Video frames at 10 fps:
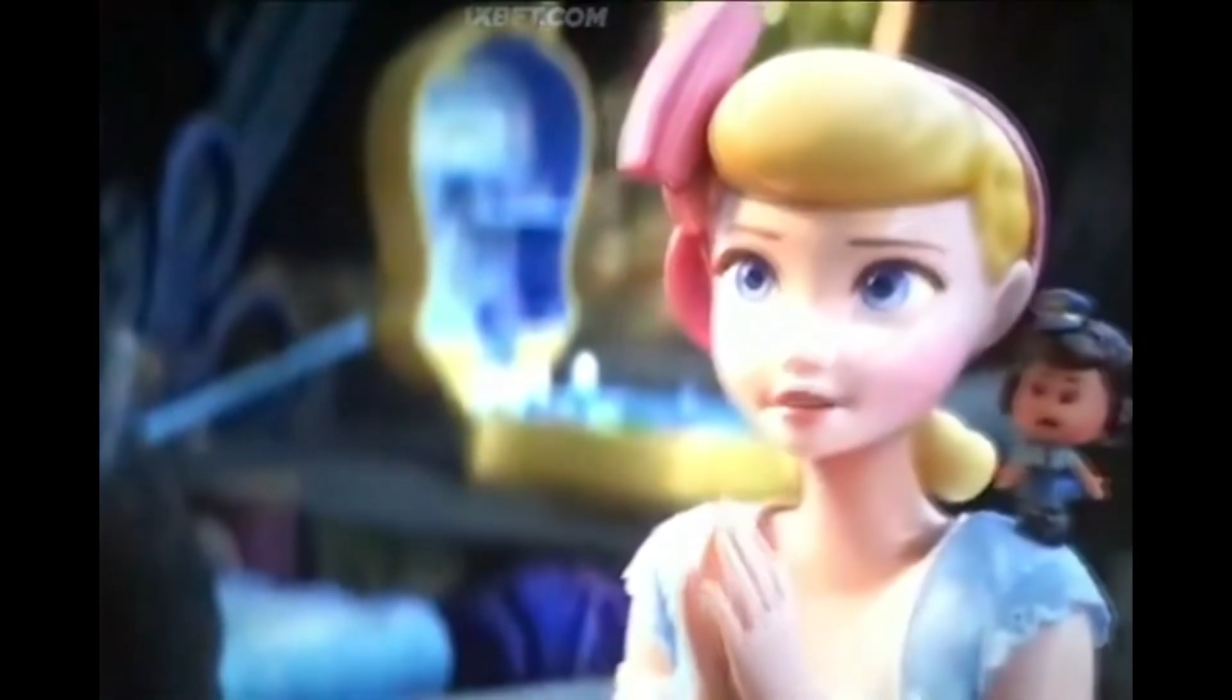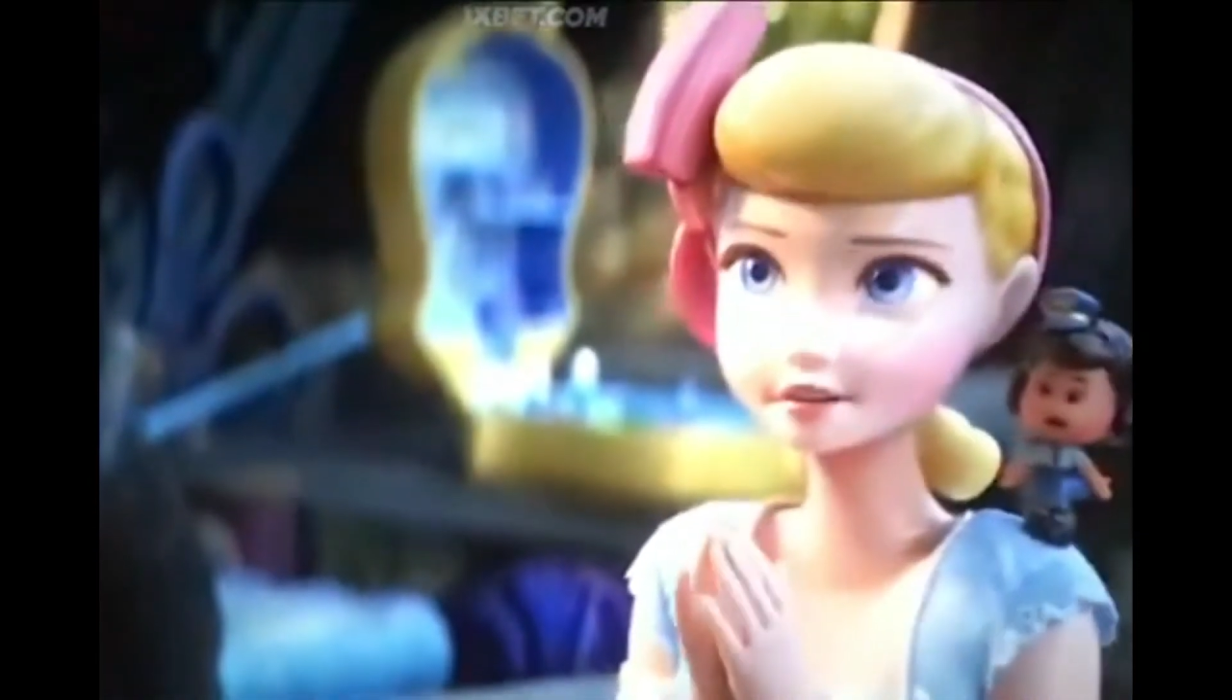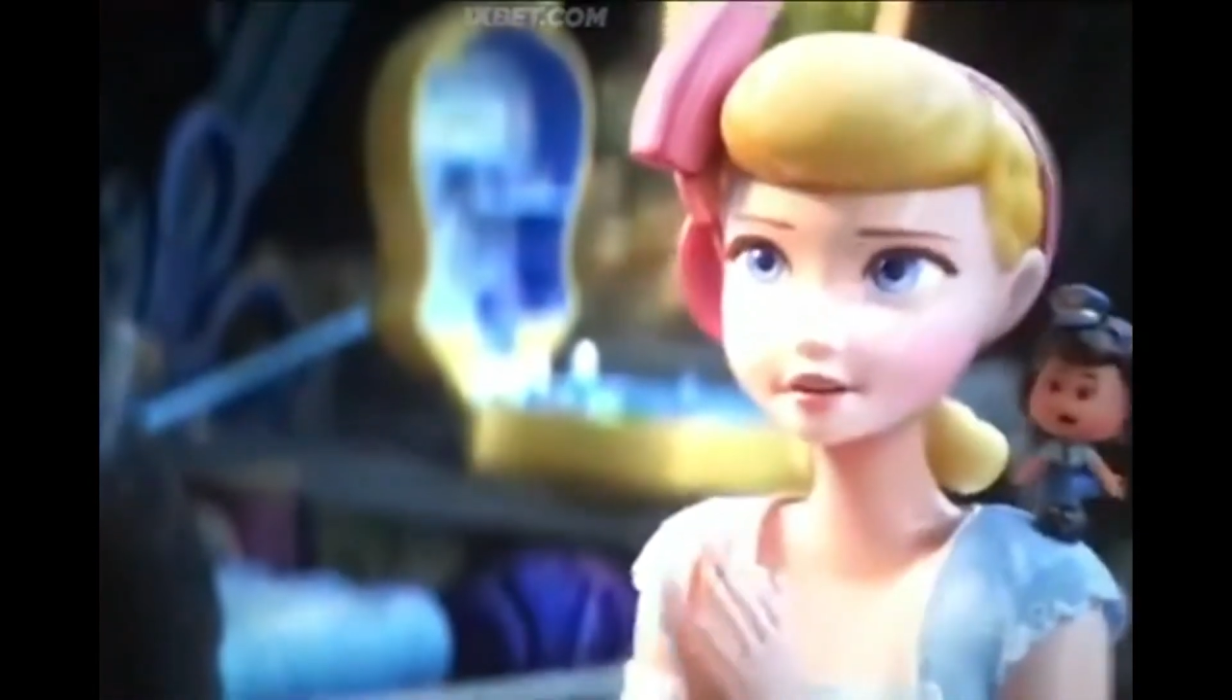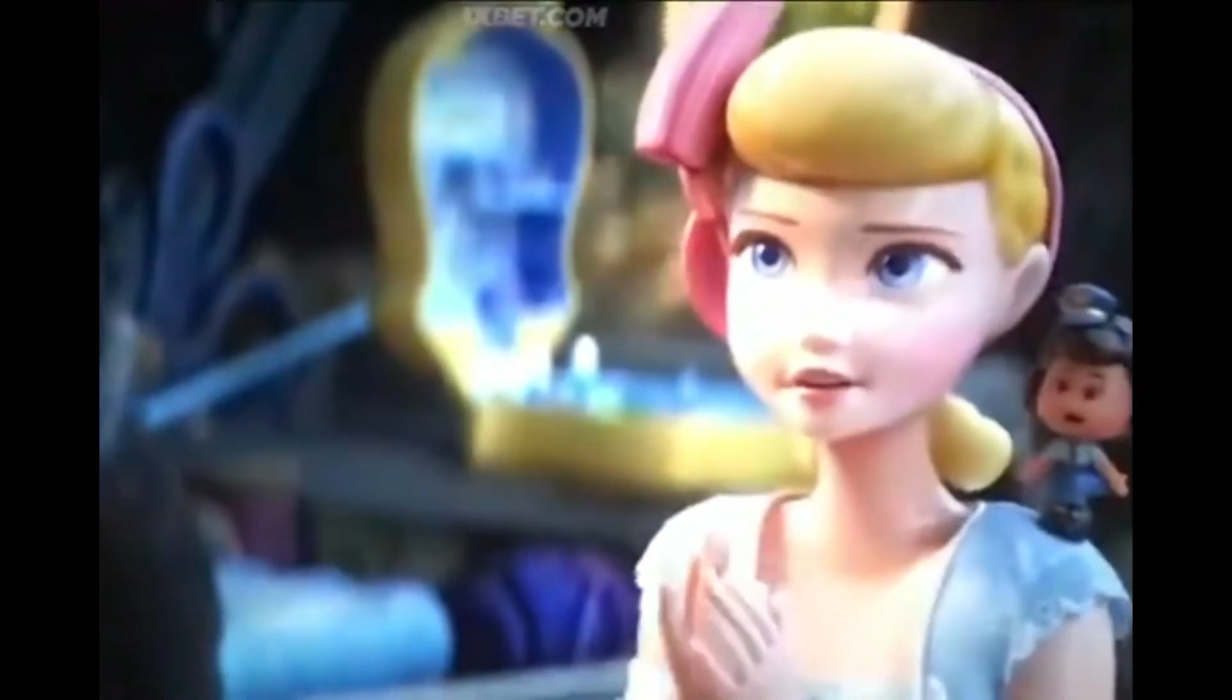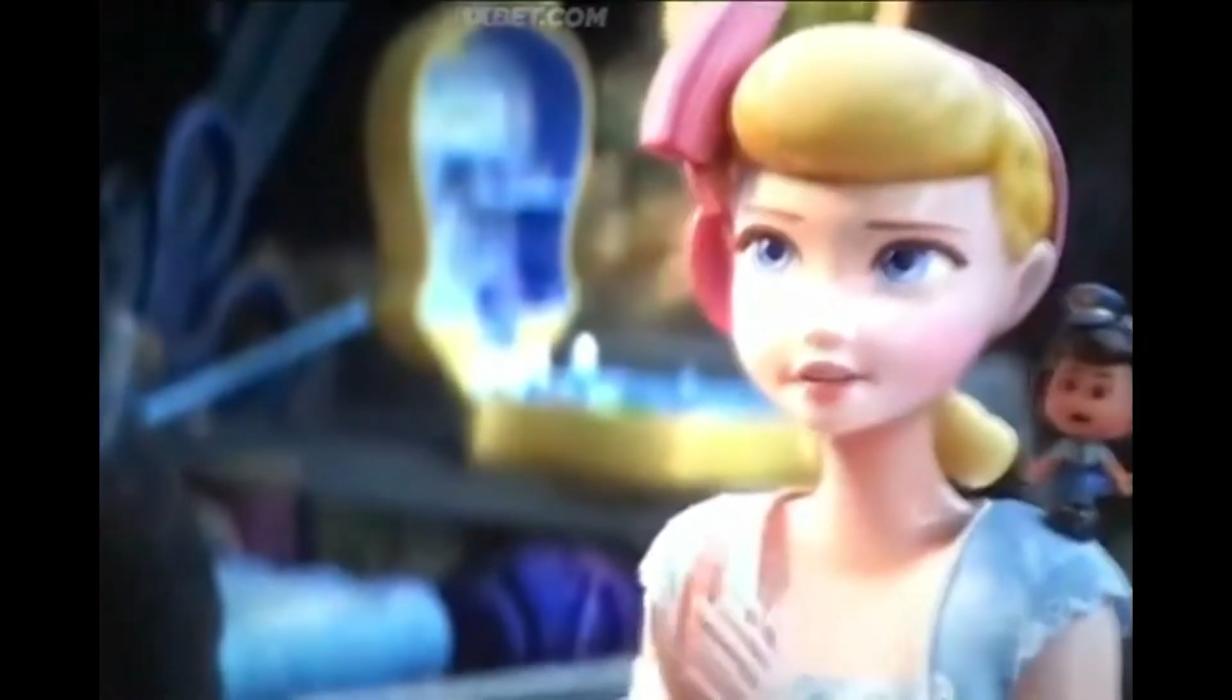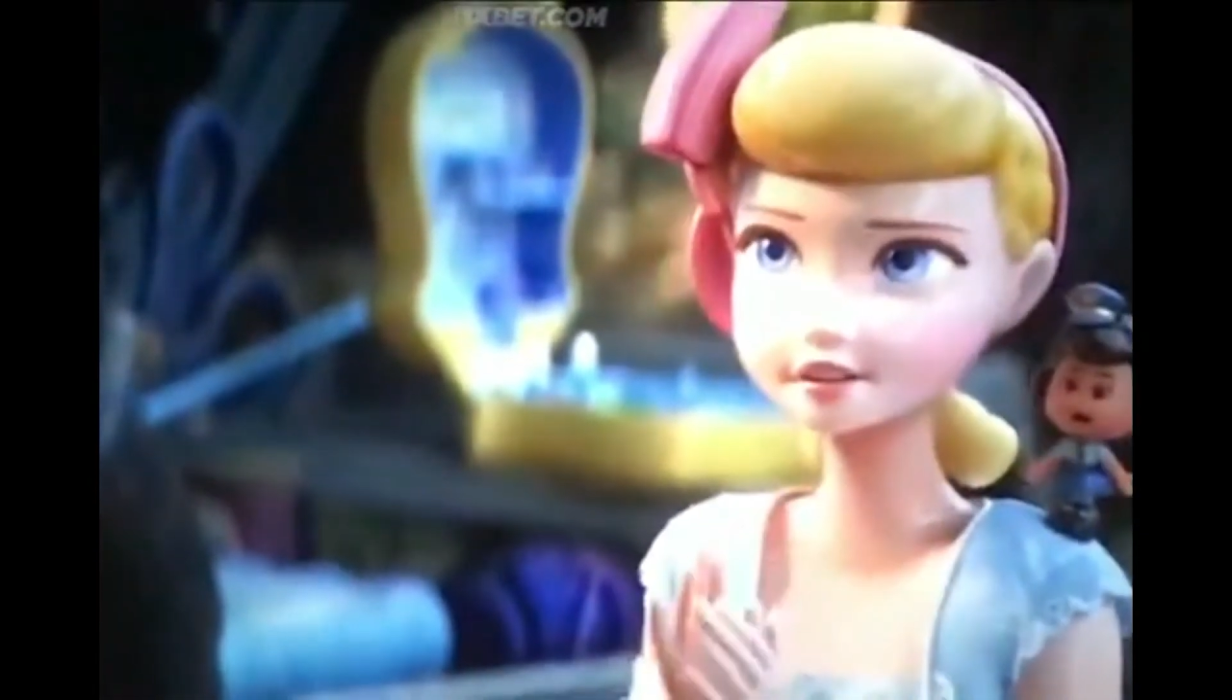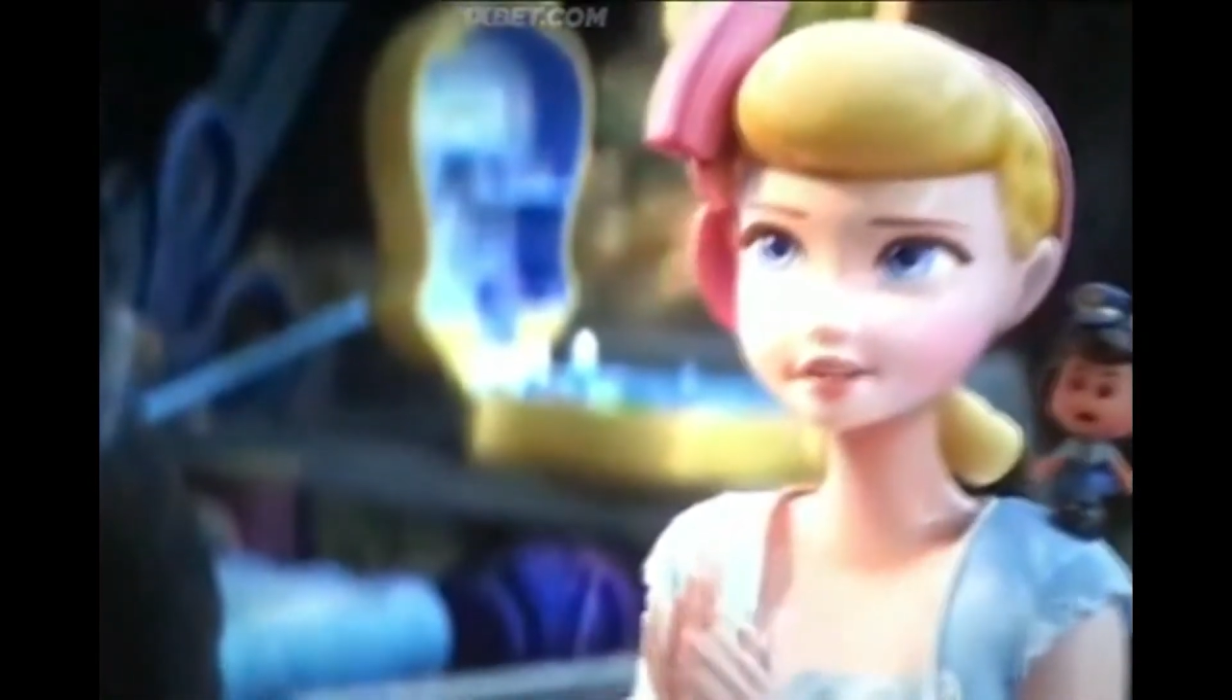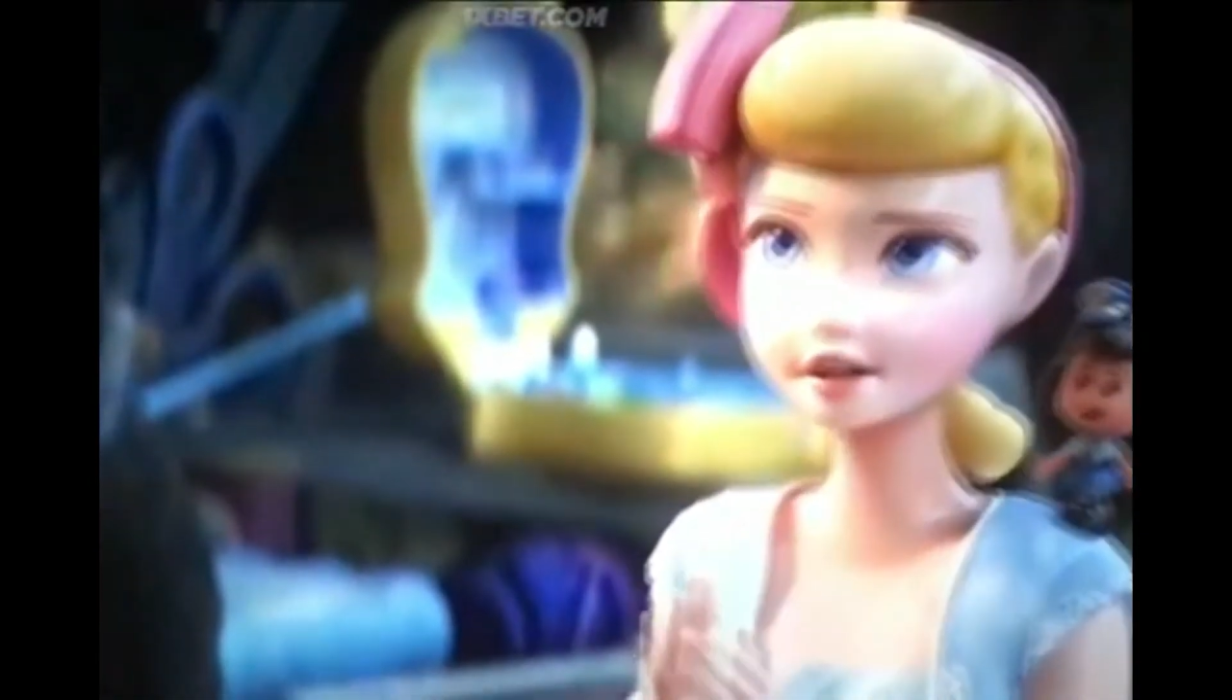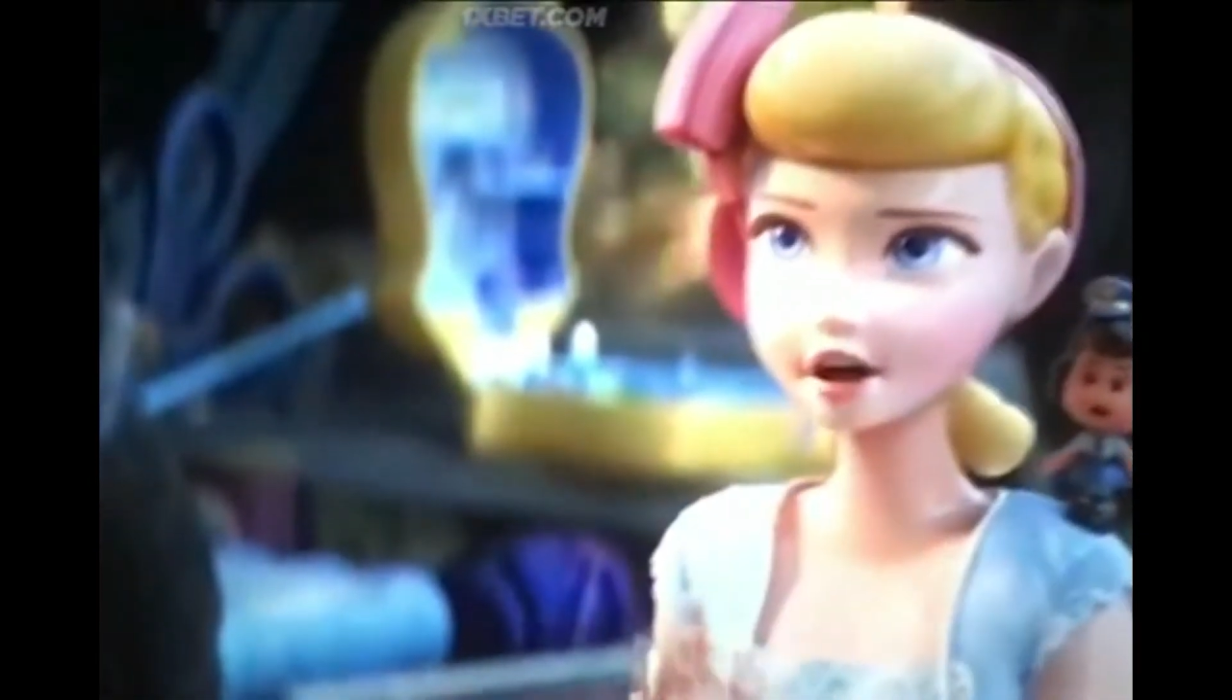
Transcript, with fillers: quickly before